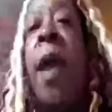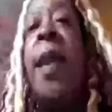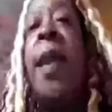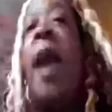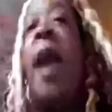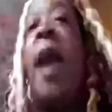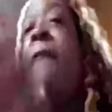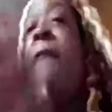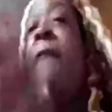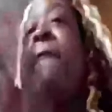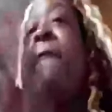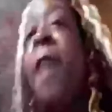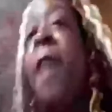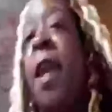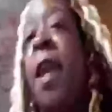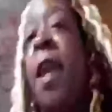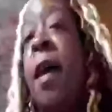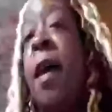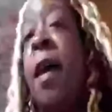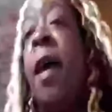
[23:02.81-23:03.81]
not
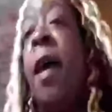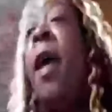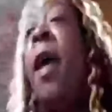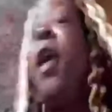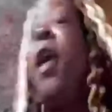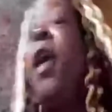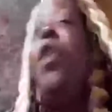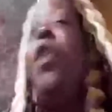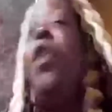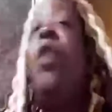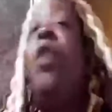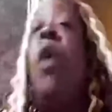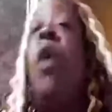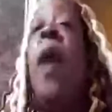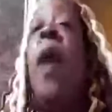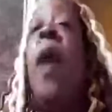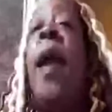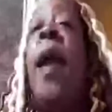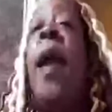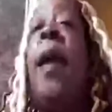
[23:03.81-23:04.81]
fear,
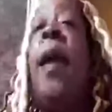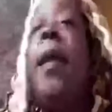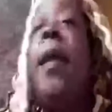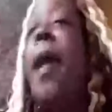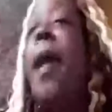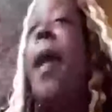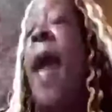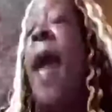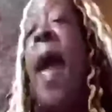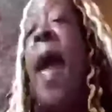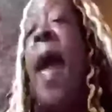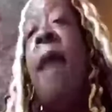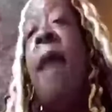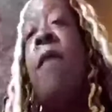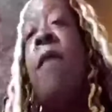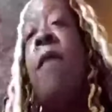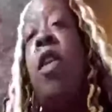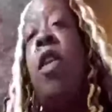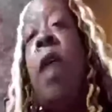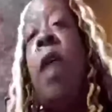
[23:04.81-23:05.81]
and
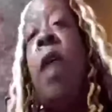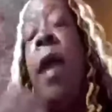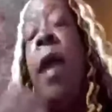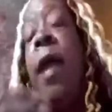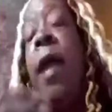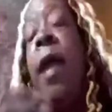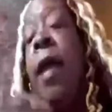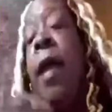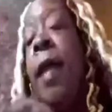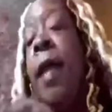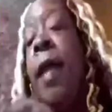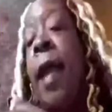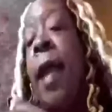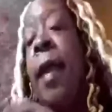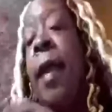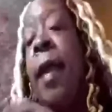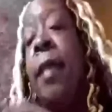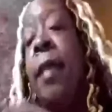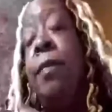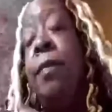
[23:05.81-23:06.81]
have
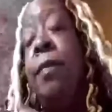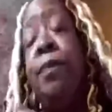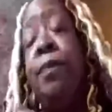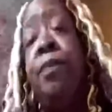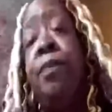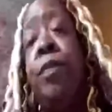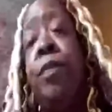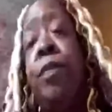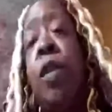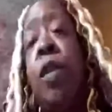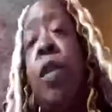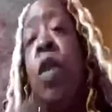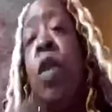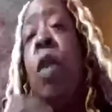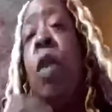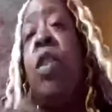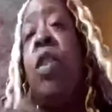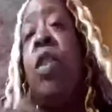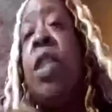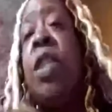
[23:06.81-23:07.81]
and
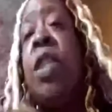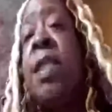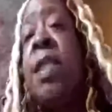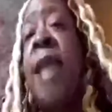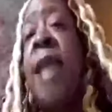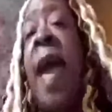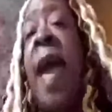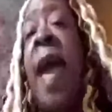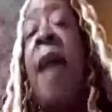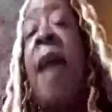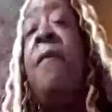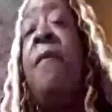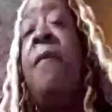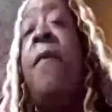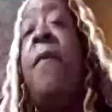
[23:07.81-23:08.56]
just have